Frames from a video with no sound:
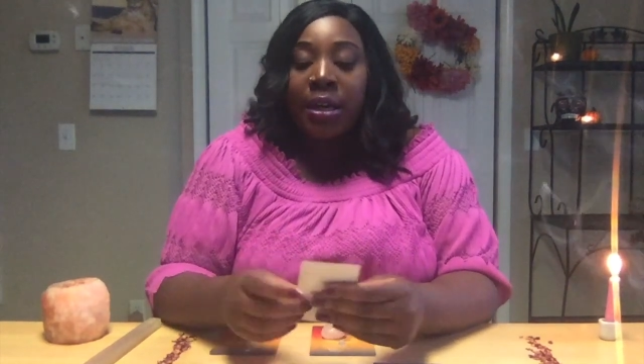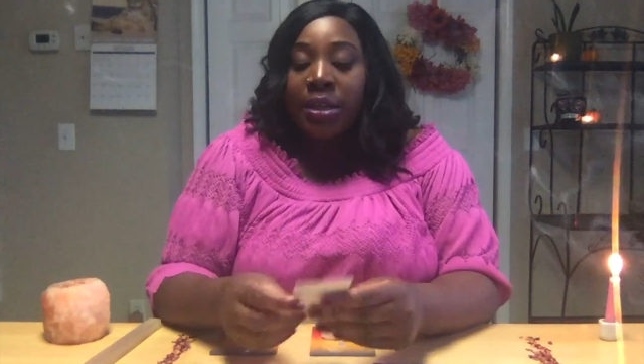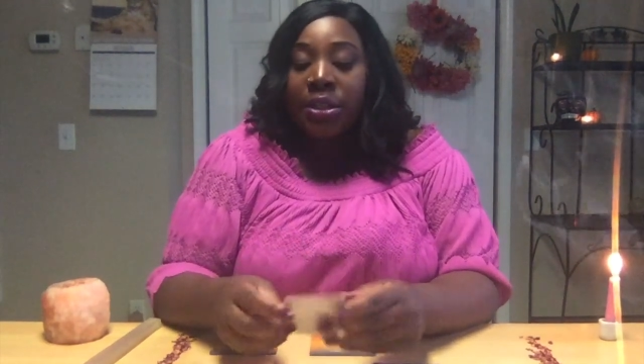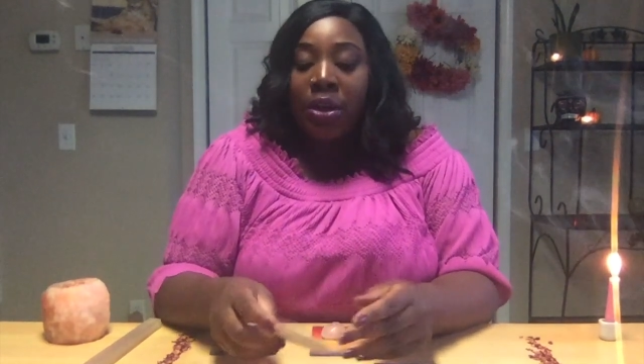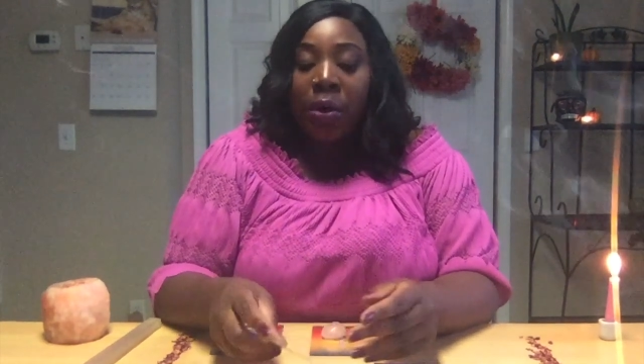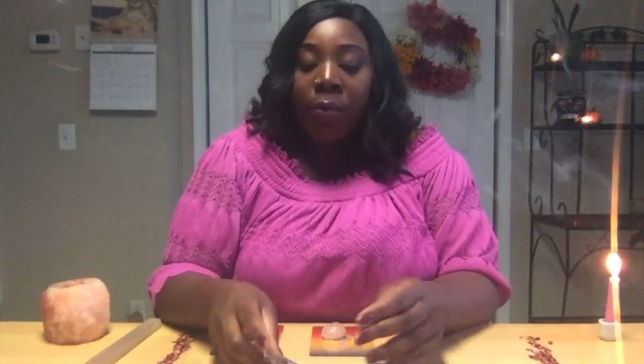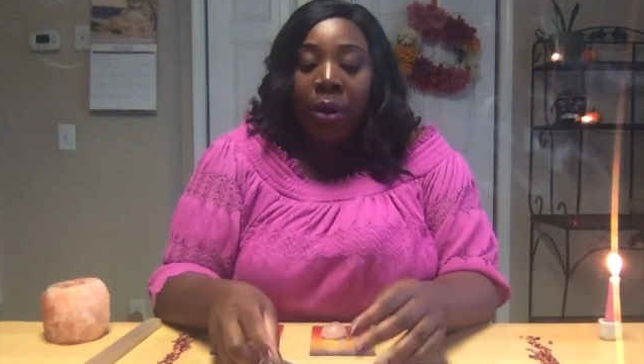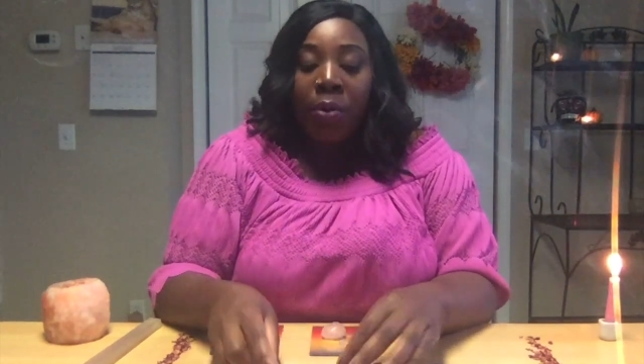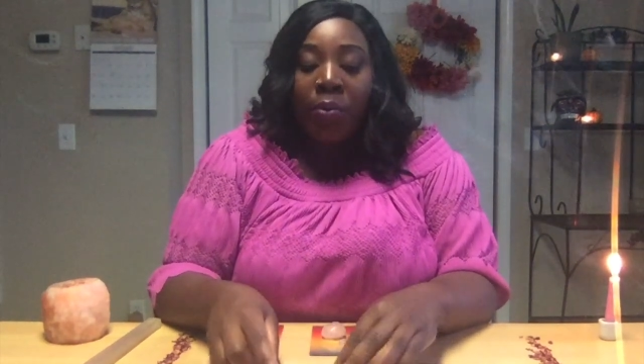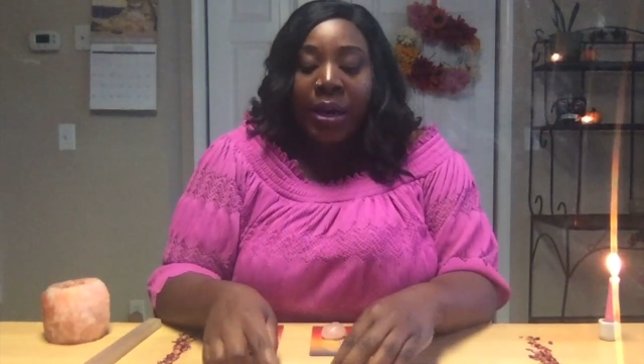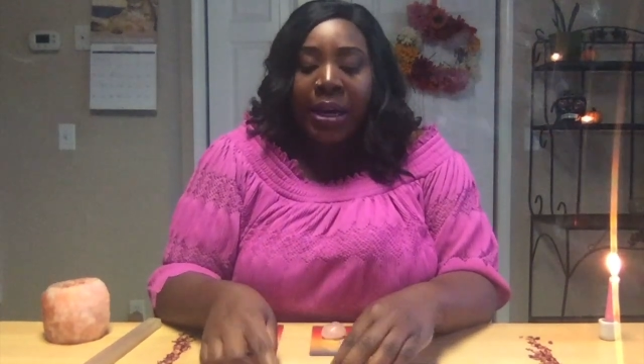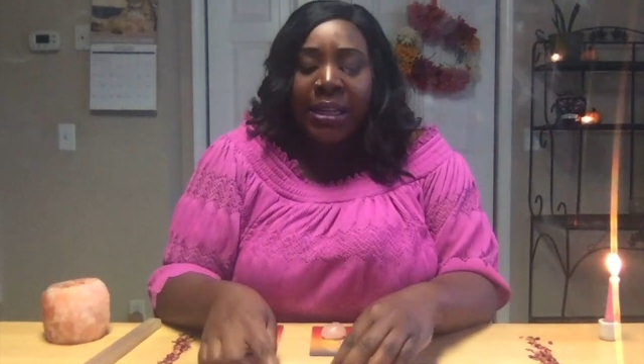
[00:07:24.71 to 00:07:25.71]
So
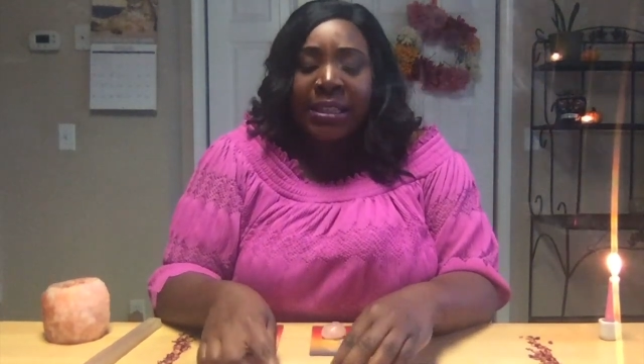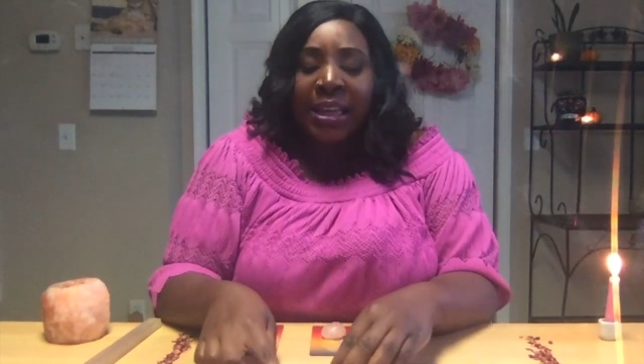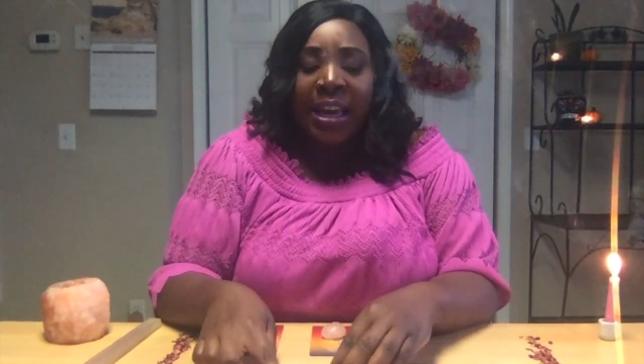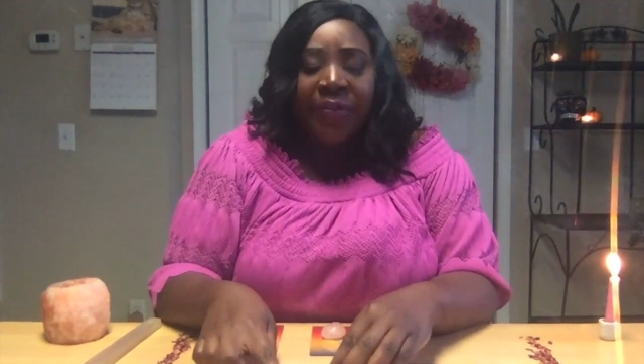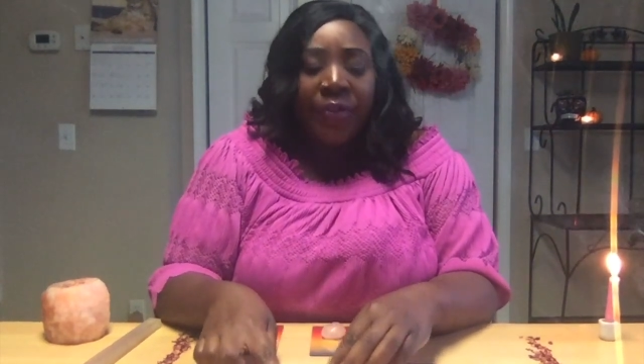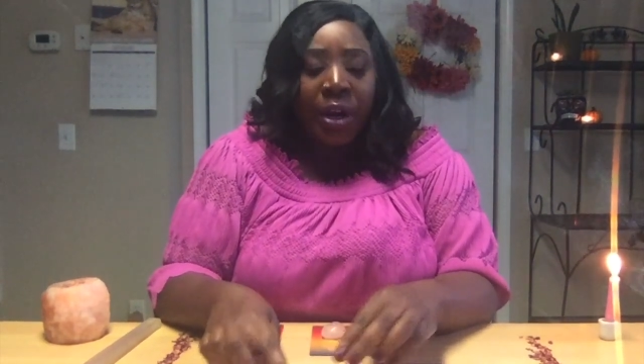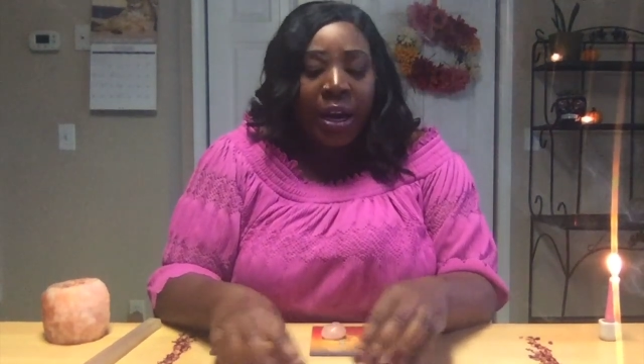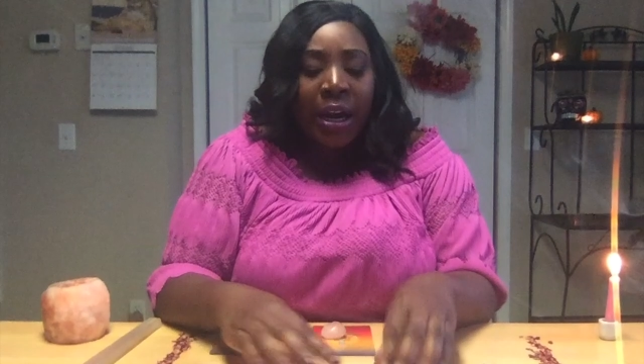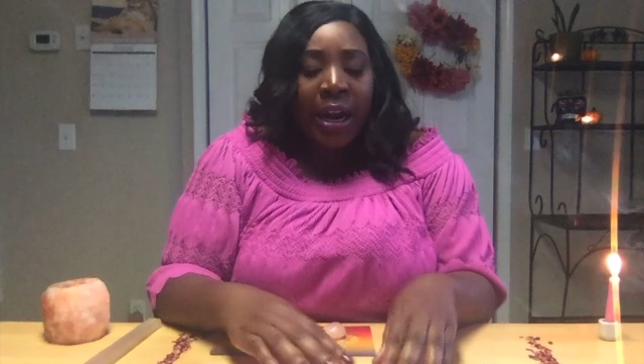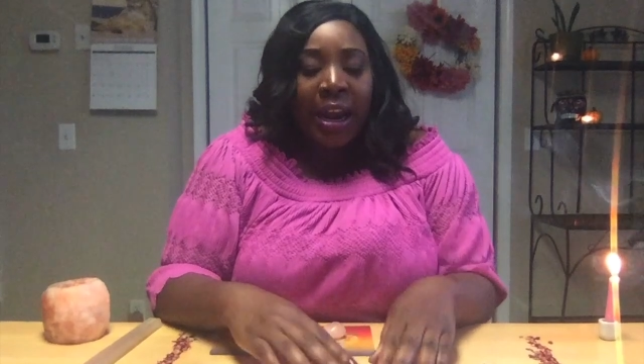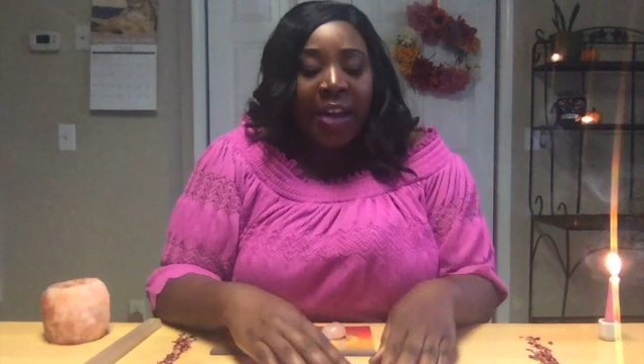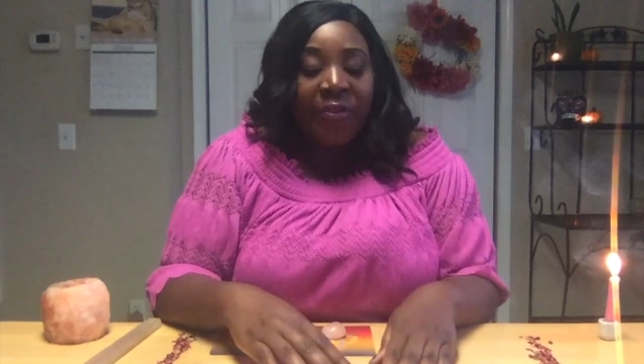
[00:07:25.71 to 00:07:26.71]
real ones, if
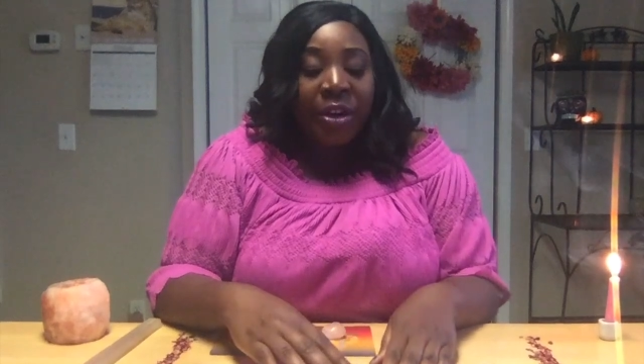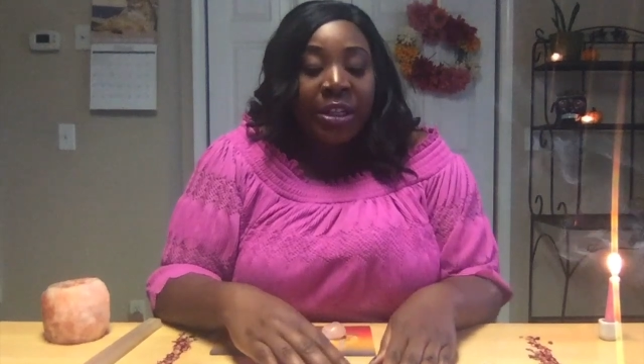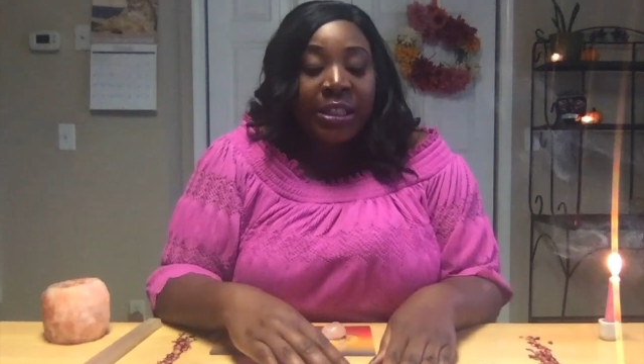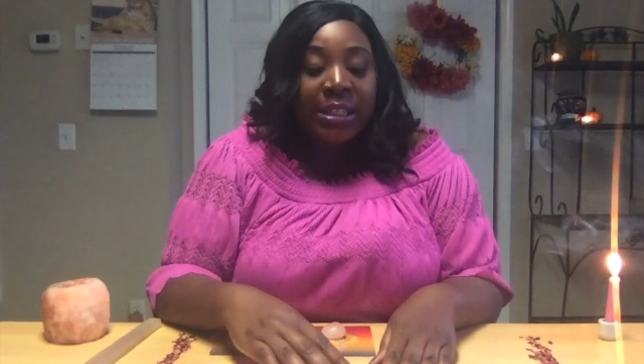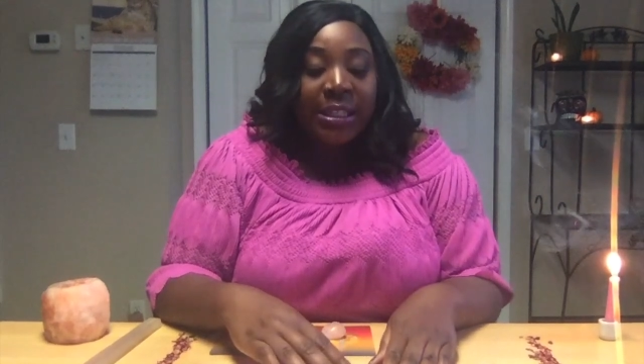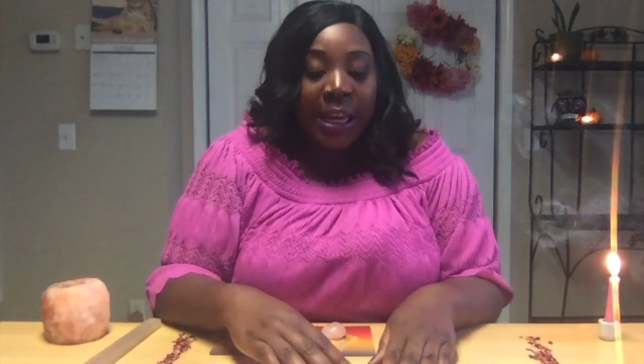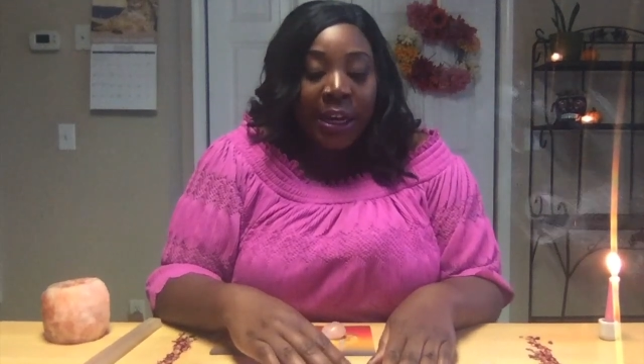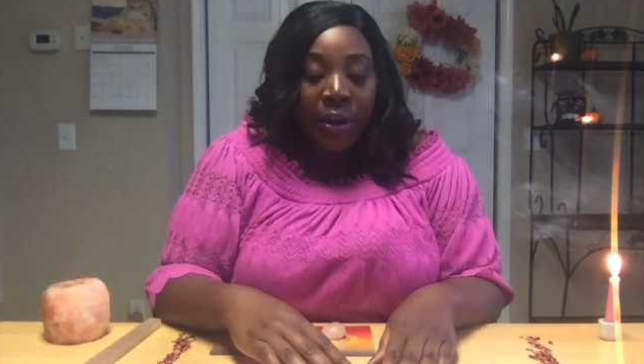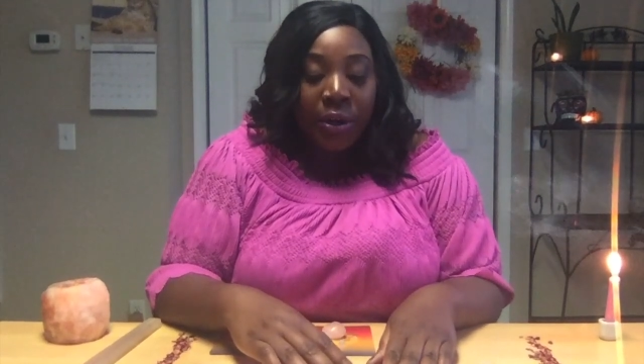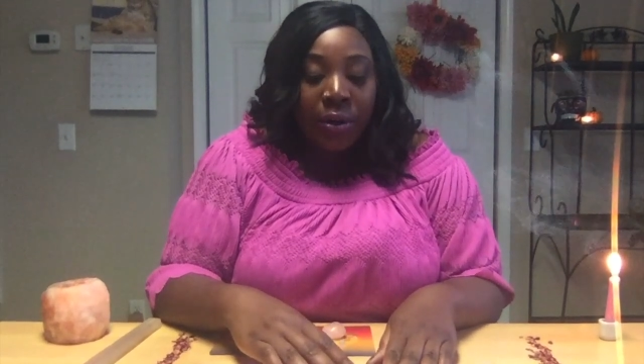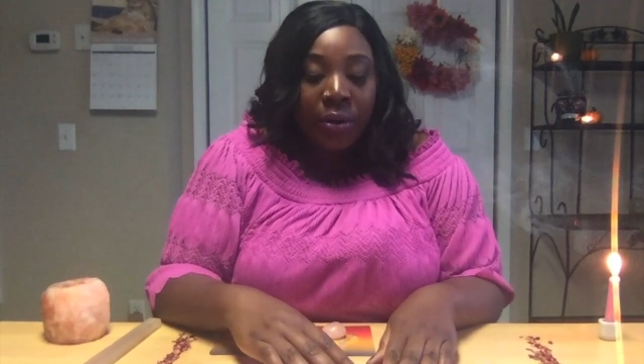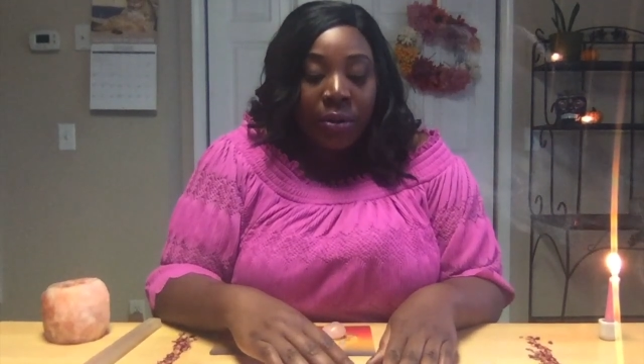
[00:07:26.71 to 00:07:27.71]
you're
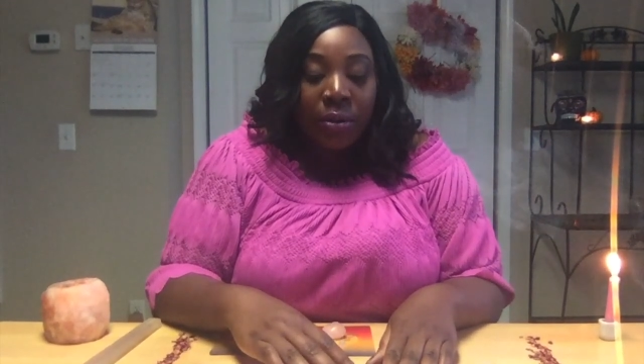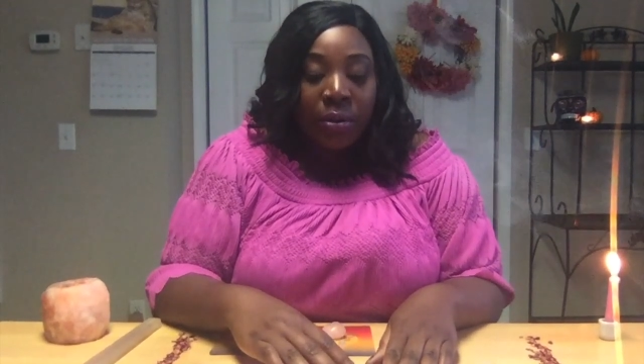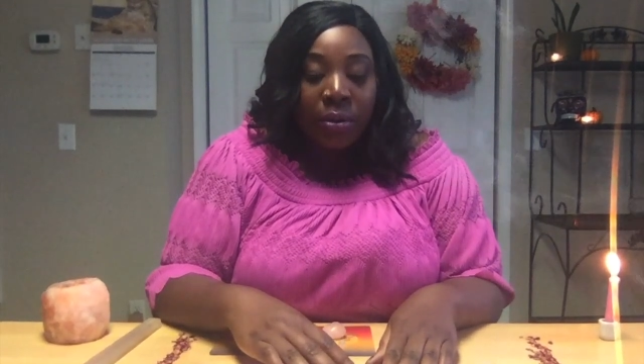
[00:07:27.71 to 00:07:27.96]
single,